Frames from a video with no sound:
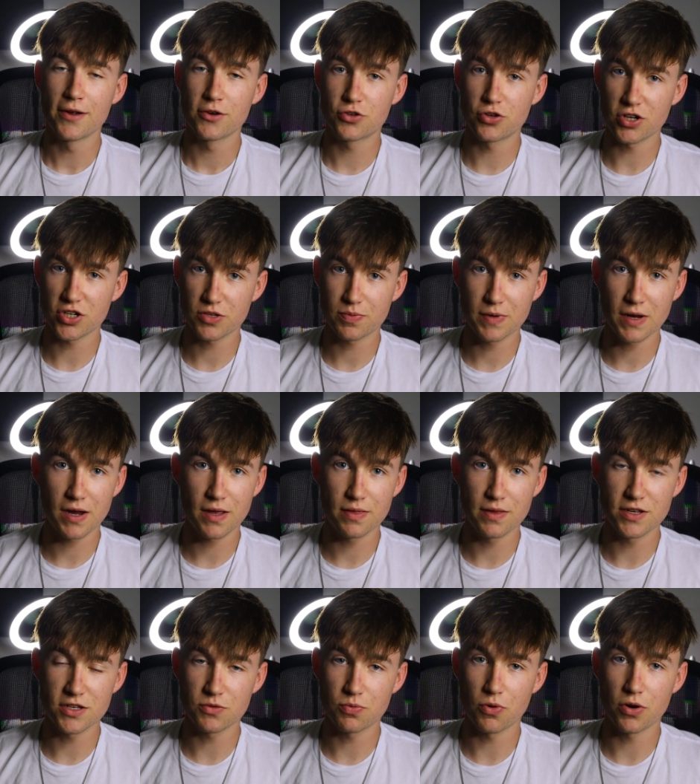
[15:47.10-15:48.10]
Trust me on
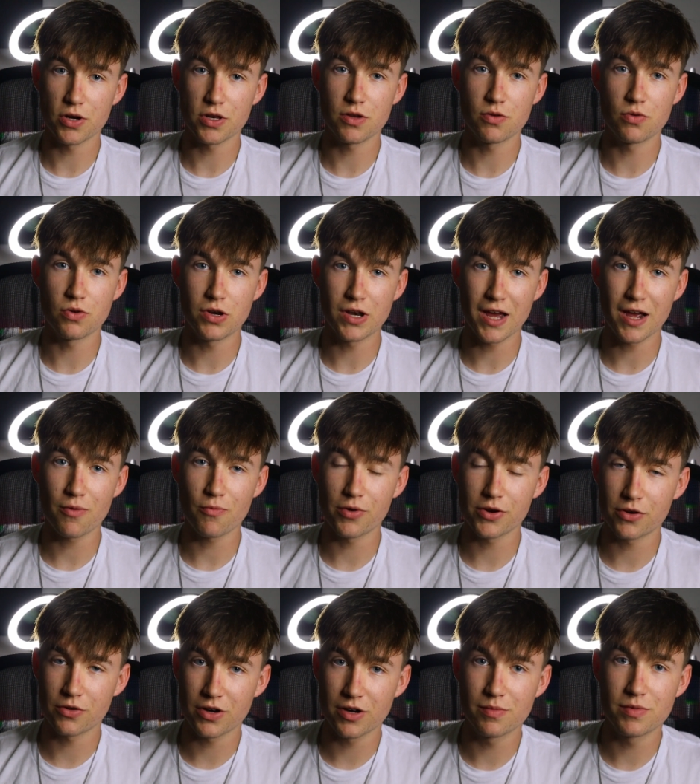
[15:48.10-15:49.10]
this one, you do not
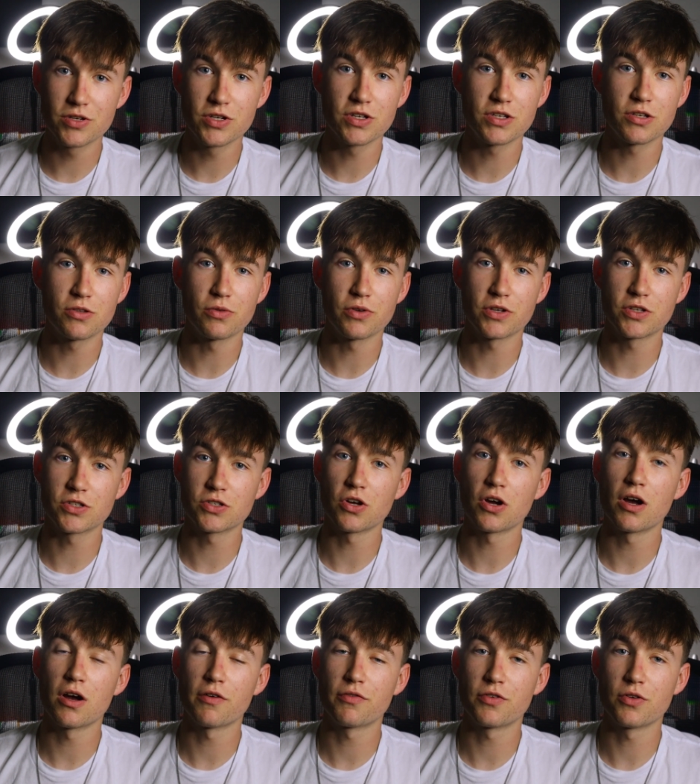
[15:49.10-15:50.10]
want your images to look
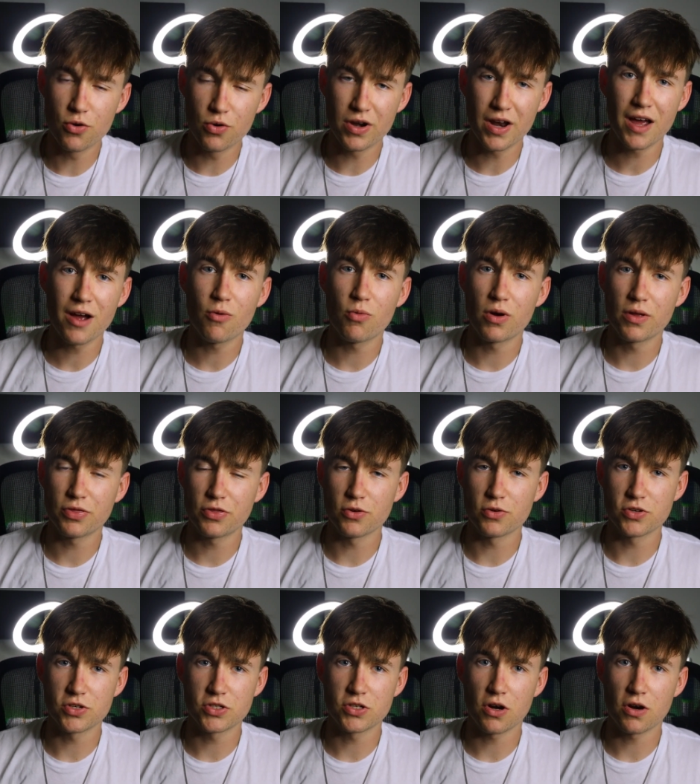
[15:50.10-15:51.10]
soft. You do not want
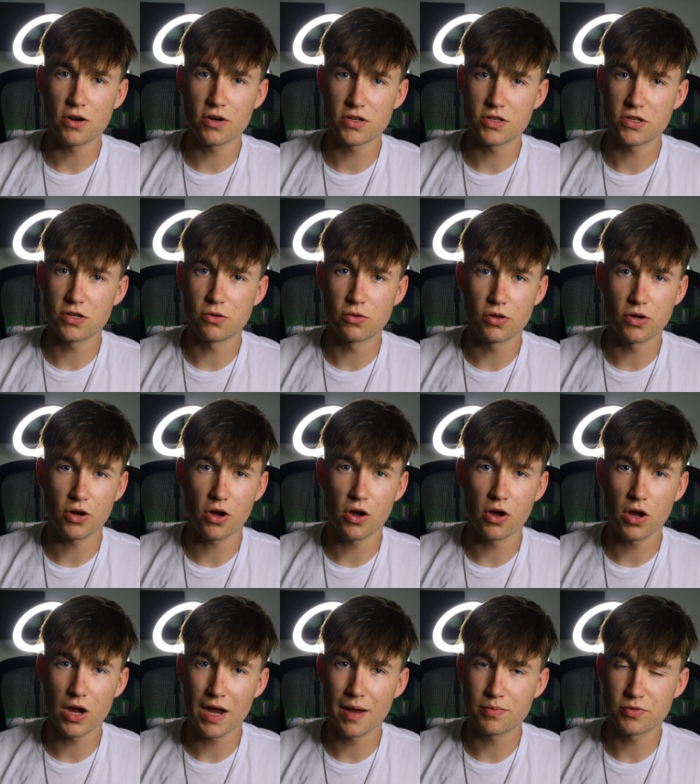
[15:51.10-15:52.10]
those stars to look
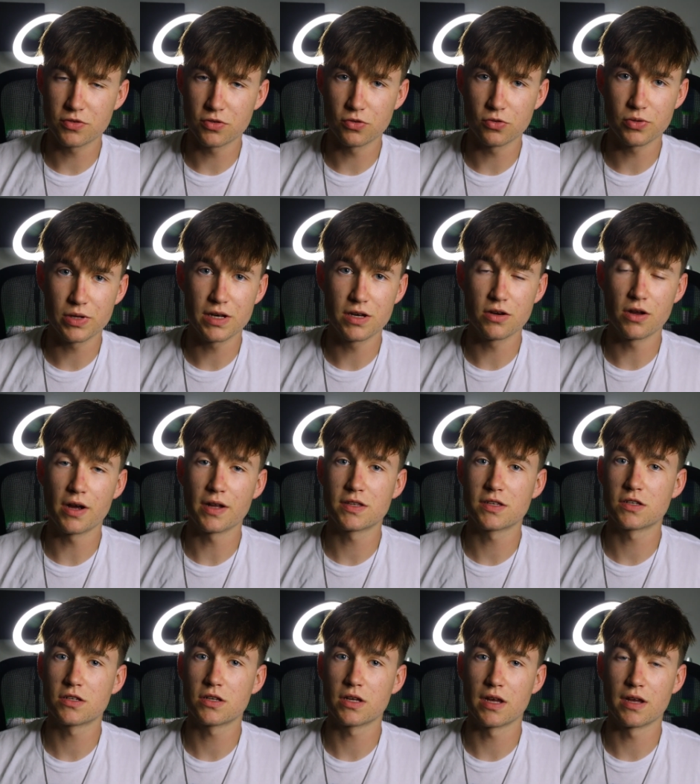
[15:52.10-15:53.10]
absolutely
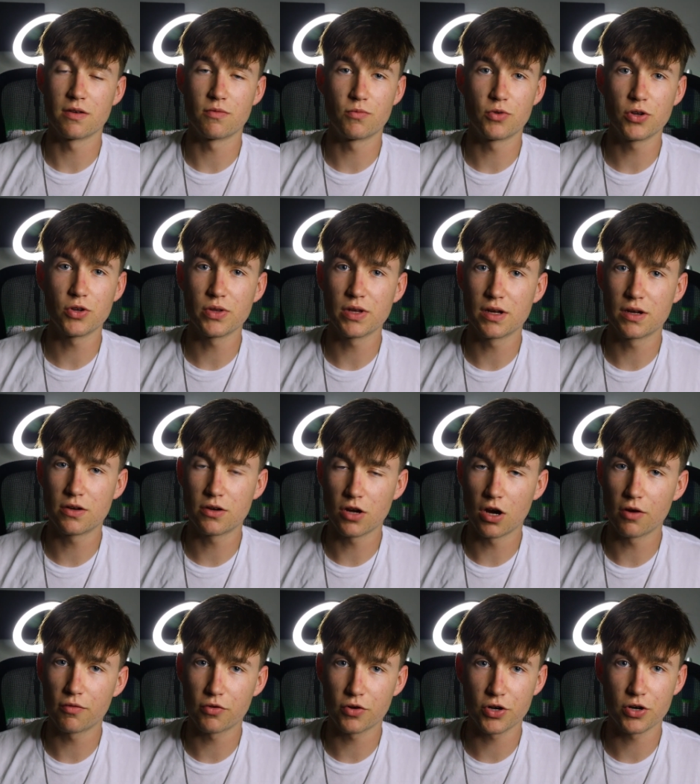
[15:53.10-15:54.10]
nuts and really
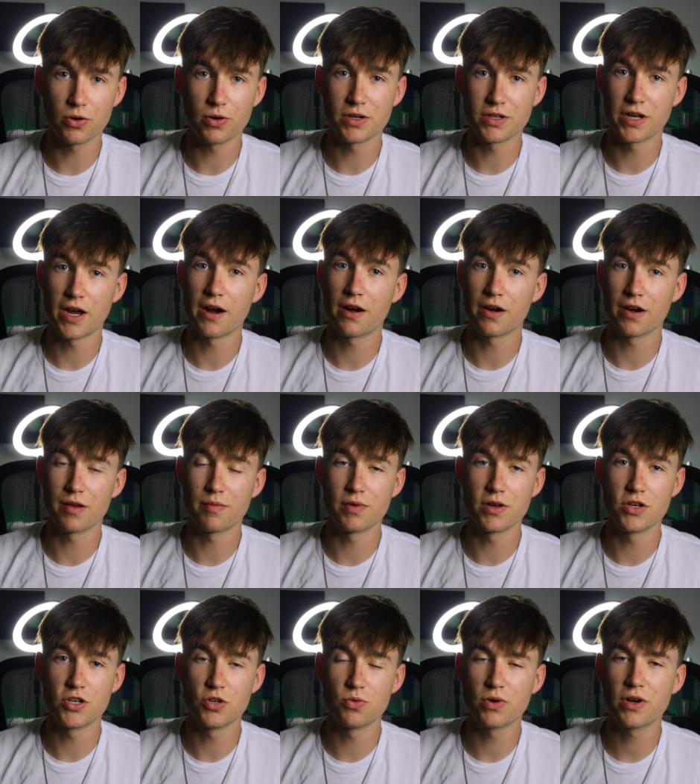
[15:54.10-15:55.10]
cover your entire
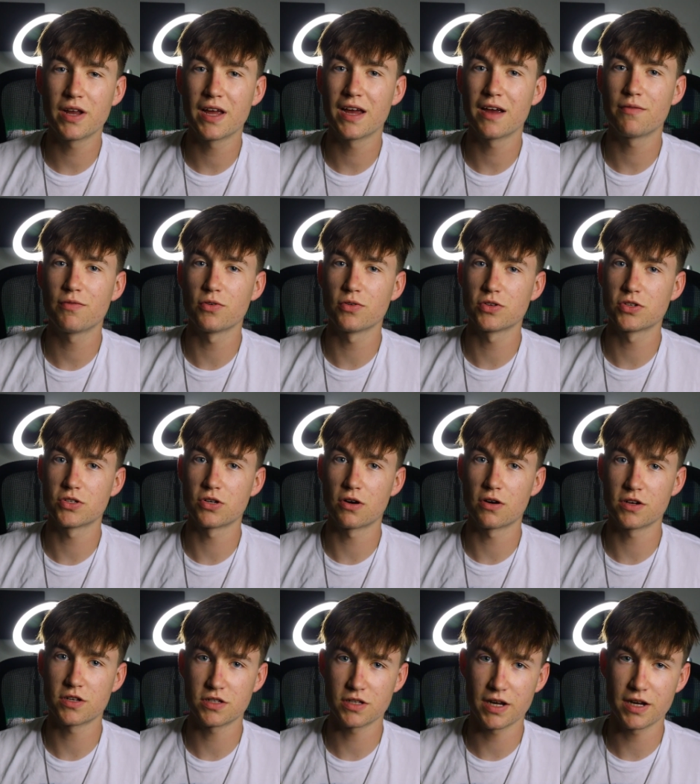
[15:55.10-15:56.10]
image. You want to have those
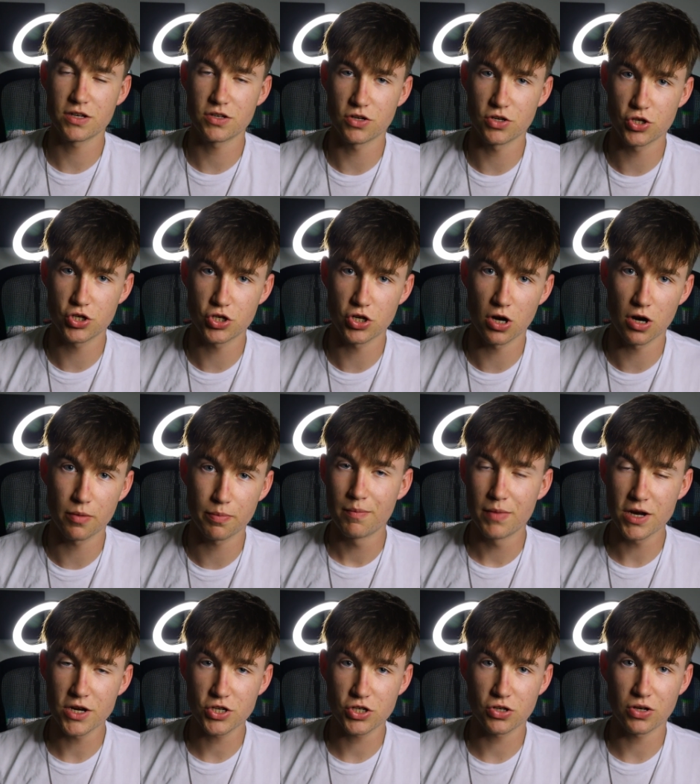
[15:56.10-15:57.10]
stars nice and sharp.
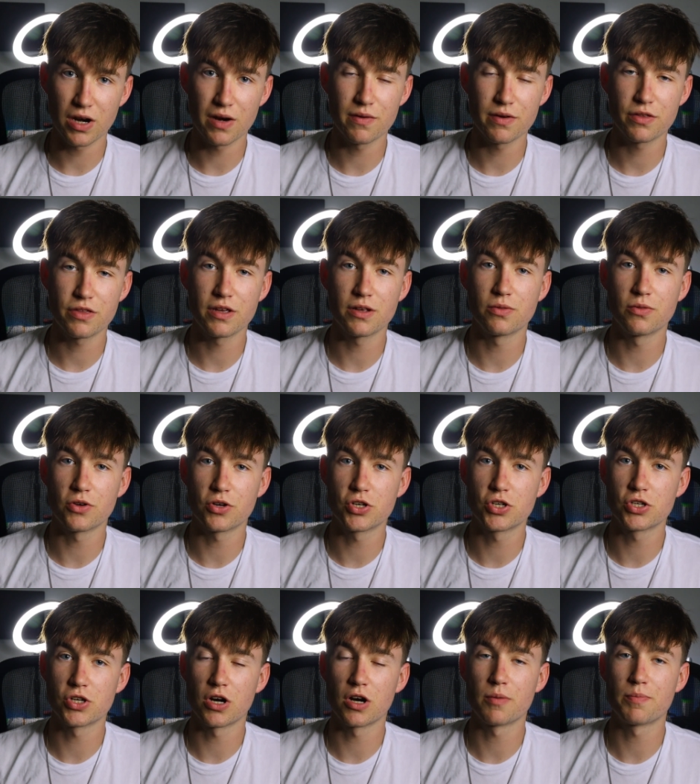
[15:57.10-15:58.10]
Make sure everything looks
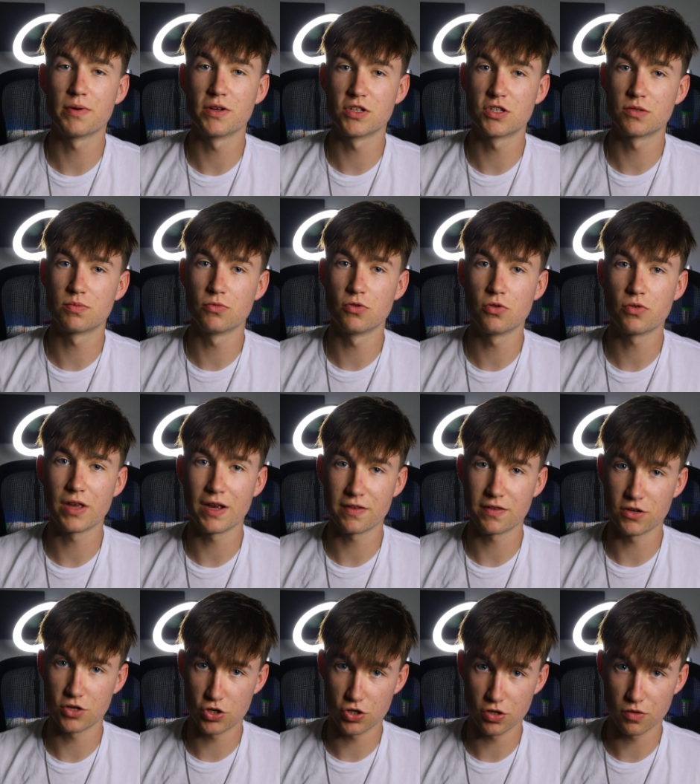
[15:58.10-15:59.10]
sharp and smooth as
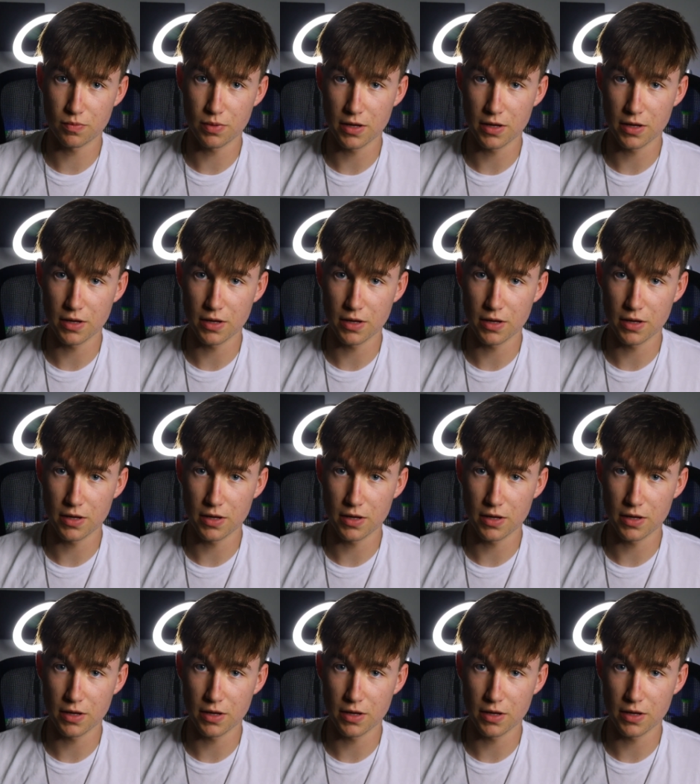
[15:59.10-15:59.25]
it should